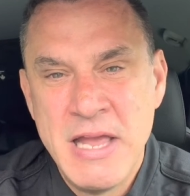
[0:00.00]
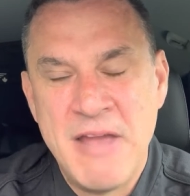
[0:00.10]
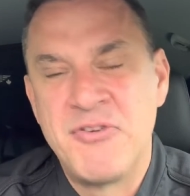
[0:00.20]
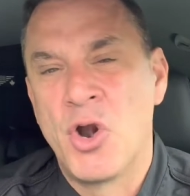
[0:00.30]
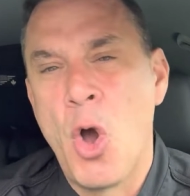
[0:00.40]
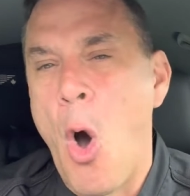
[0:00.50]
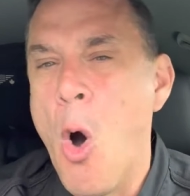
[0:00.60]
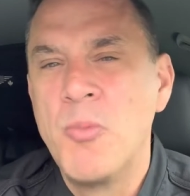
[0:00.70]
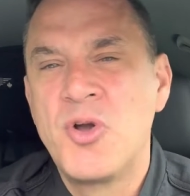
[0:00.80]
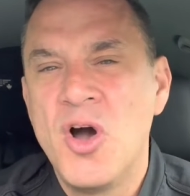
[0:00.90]
If you're a
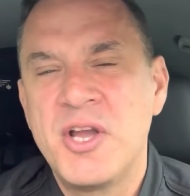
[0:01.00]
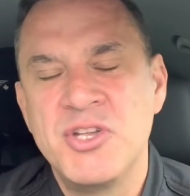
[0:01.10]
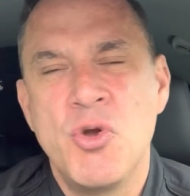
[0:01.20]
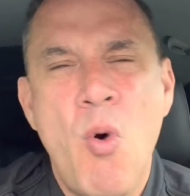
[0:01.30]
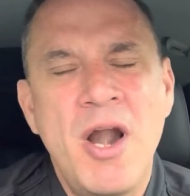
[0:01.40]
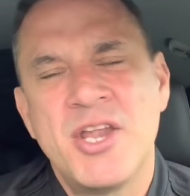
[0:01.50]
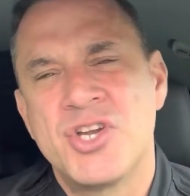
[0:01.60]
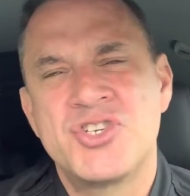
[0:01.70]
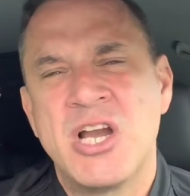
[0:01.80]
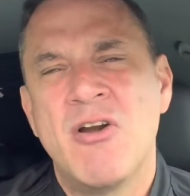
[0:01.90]
home cook and you wanted to
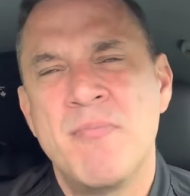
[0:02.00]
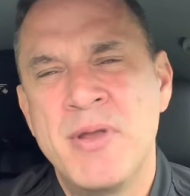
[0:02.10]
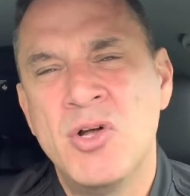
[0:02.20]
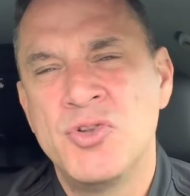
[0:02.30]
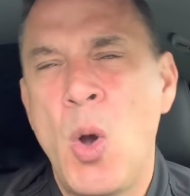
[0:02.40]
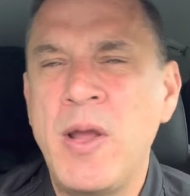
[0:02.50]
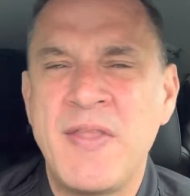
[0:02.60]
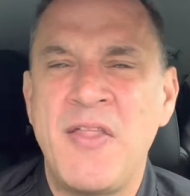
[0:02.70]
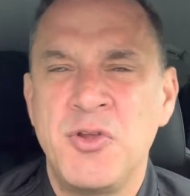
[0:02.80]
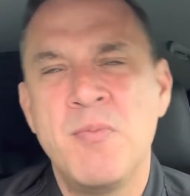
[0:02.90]
share a meal, knowing
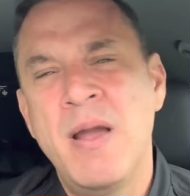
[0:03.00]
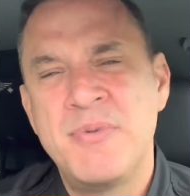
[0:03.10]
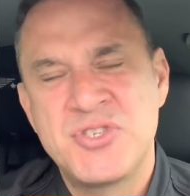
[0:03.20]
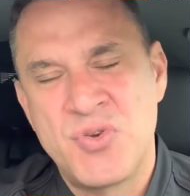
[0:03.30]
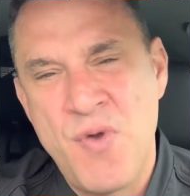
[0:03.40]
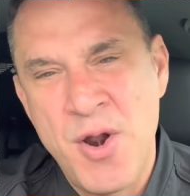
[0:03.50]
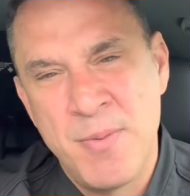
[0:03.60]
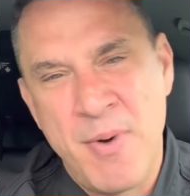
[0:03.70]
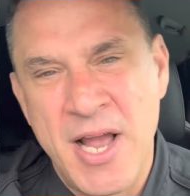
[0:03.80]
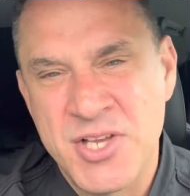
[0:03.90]
that you might be
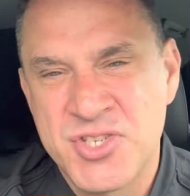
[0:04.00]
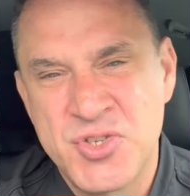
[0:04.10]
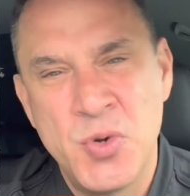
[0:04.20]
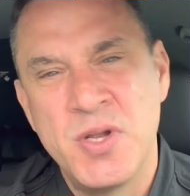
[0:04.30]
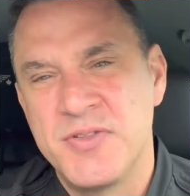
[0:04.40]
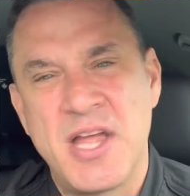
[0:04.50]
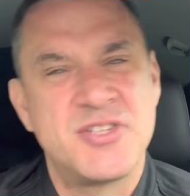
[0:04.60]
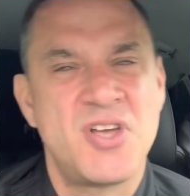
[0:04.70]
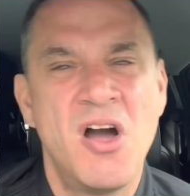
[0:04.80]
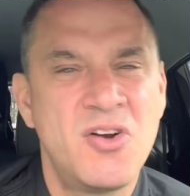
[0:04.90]
surrounded a student
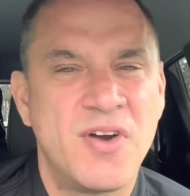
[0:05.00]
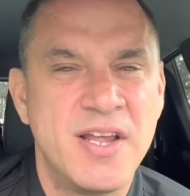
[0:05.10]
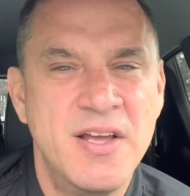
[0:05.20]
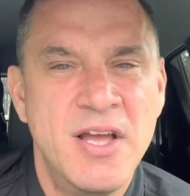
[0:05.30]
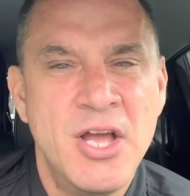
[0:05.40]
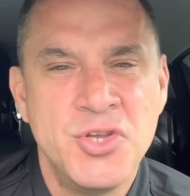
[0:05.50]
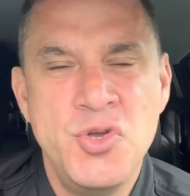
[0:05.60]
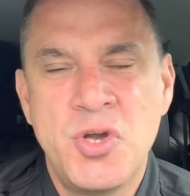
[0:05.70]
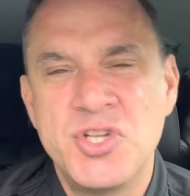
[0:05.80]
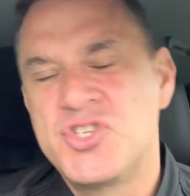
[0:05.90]
that's hungry,
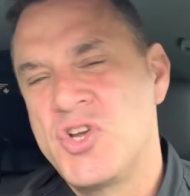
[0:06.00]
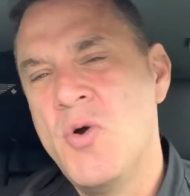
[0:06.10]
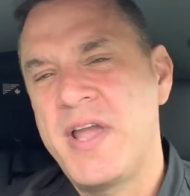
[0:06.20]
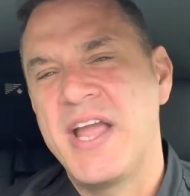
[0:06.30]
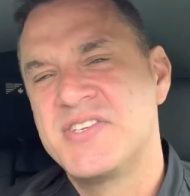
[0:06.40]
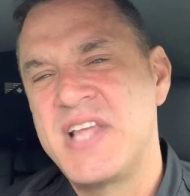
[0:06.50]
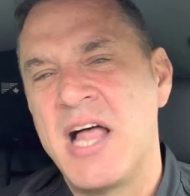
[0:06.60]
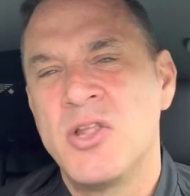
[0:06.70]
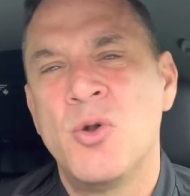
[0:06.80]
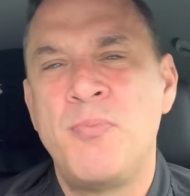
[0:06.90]
you can showcase
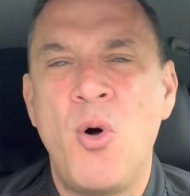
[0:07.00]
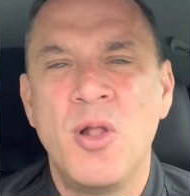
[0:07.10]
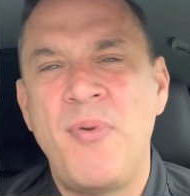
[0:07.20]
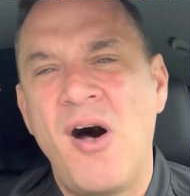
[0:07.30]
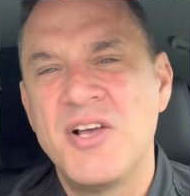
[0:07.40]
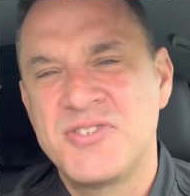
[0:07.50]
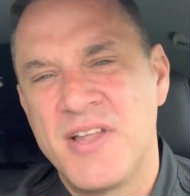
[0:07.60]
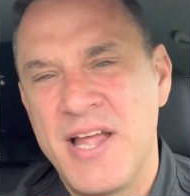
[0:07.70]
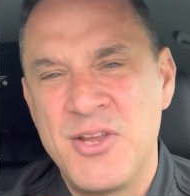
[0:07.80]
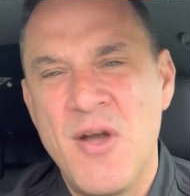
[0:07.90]
that little bowl of pasta
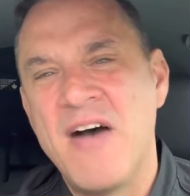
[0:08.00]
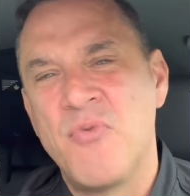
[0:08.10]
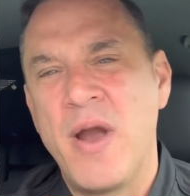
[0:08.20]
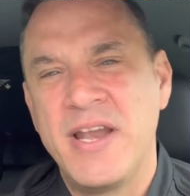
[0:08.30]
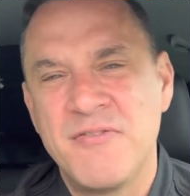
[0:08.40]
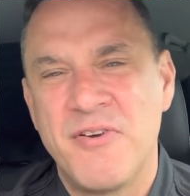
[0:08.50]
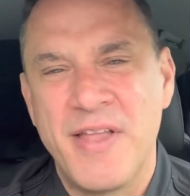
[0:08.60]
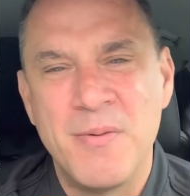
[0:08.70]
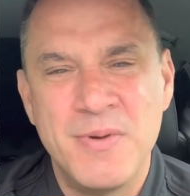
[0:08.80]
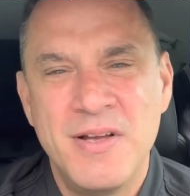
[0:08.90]
that you have waiting for
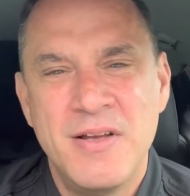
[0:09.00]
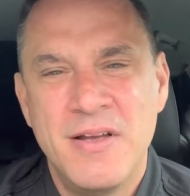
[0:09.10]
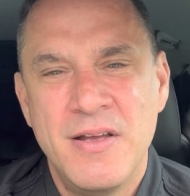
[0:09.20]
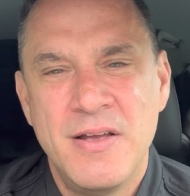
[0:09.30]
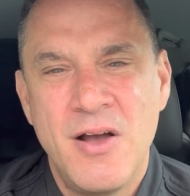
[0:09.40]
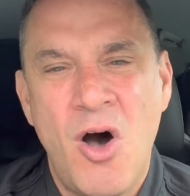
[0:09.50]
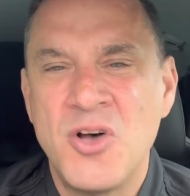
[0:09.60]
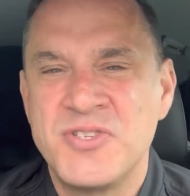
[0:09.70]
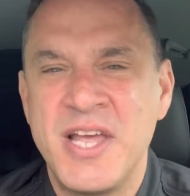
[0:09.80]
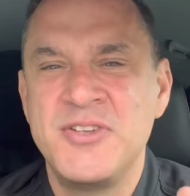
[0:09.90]
them.
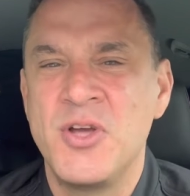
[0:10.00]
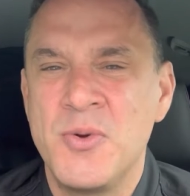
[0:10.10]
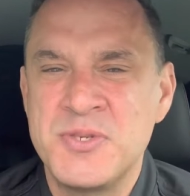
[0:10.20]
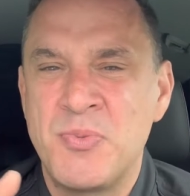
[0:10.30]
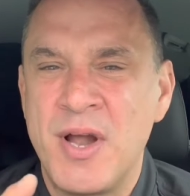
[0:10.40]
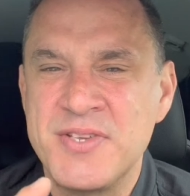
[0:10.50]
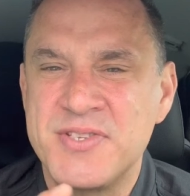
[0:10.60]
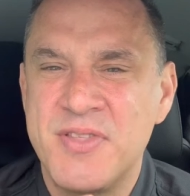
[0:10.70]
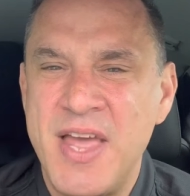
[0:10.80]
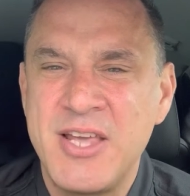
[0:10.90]
All they do is
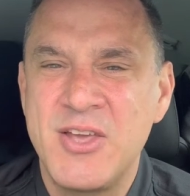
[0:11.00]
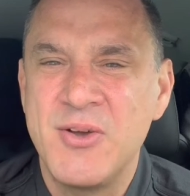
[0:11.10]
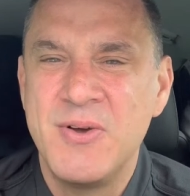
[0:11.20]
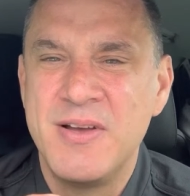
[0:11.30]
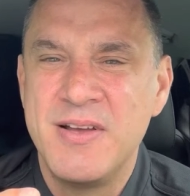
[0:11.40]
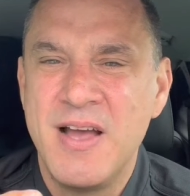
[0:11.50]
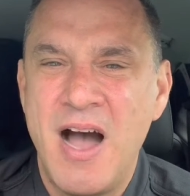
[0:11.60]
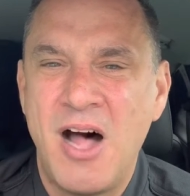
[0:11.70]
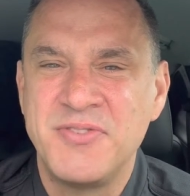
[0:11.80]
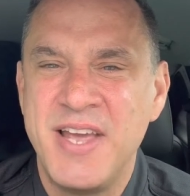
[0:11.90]
press thank you.
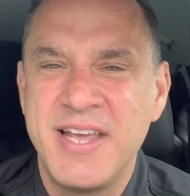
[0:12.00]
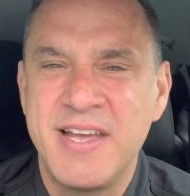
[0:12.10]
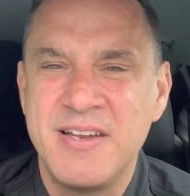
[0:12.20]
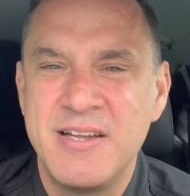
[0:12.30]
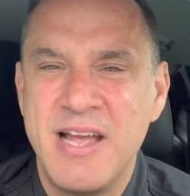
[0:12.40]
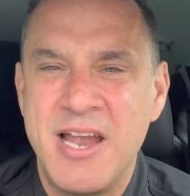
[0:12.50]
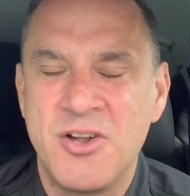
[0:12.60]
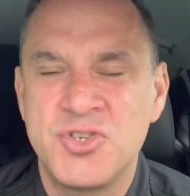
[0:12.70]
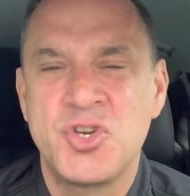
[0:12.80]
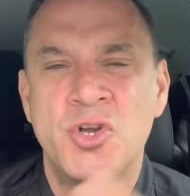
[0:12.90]
I'll take it. And
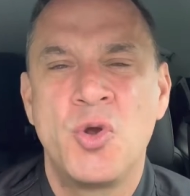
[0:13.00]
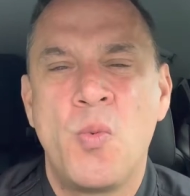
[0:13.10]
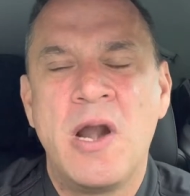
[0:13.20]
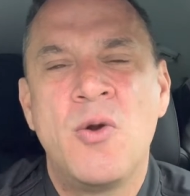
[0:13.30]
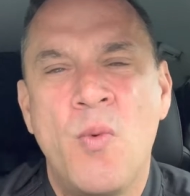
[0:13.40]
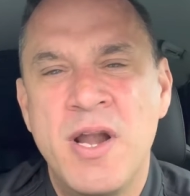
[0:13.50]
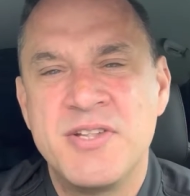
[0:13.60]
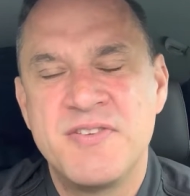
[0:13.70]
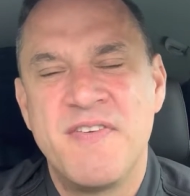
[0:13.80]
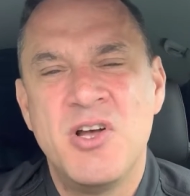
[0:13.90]
it'll show you where and when
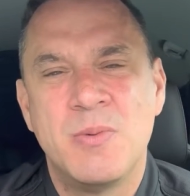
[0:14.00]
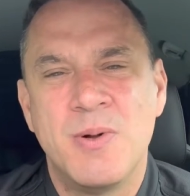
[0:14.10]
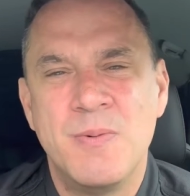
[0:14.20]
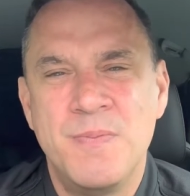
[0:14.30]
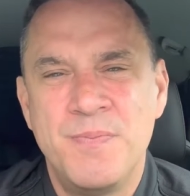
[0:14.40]
it's available.